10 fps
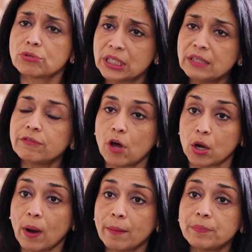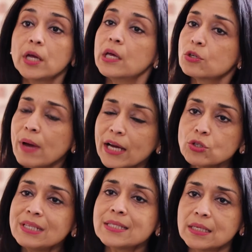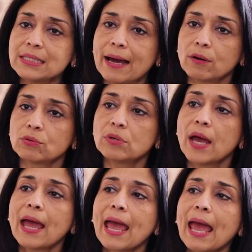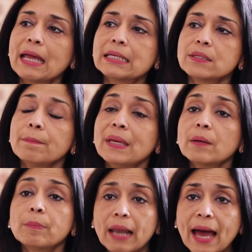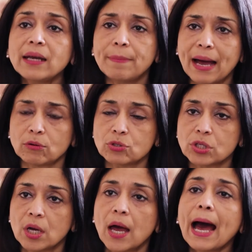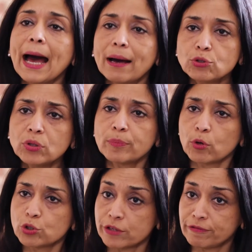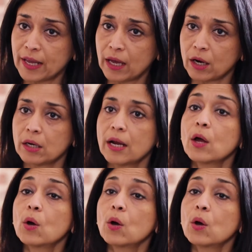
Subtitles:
routine follow-up, to actually sit down and make a plan about how to approach a flare,